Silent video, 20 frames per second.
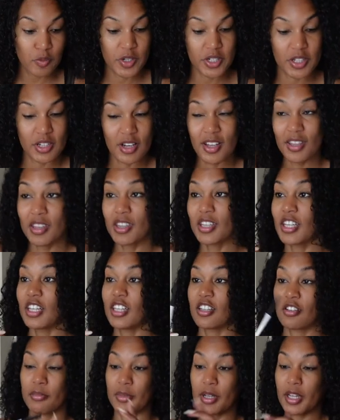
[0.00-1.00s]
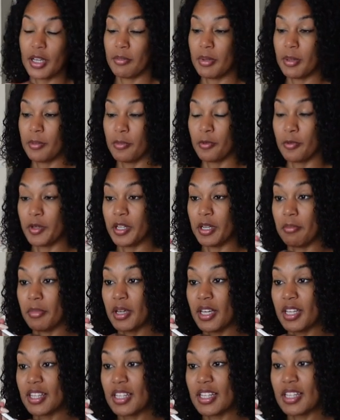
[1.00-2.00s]
was not thinking of blind people when he
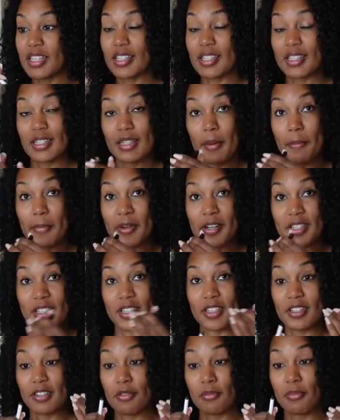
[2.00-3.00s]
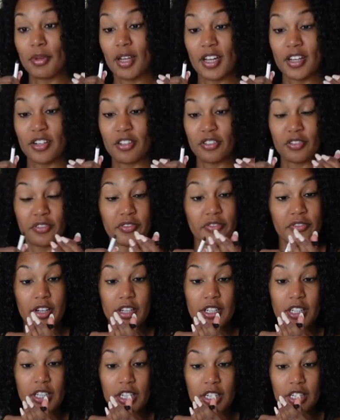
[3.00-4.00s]
made this, but it's still blind girl
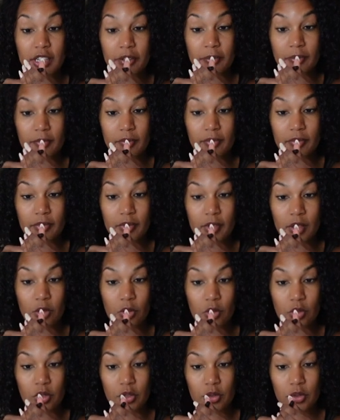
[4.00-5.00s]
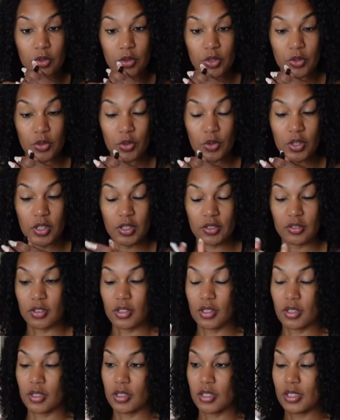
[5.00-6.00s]
friendly. Hold on.
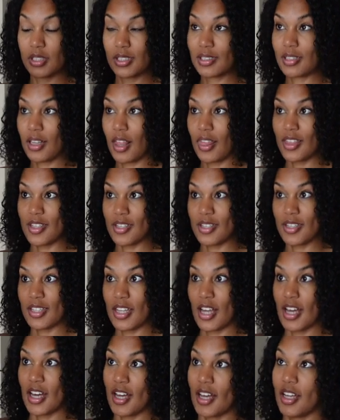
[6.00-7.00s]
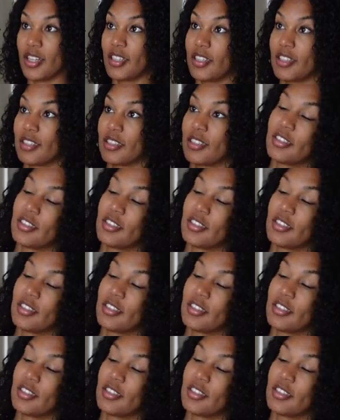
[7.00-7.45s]
This side.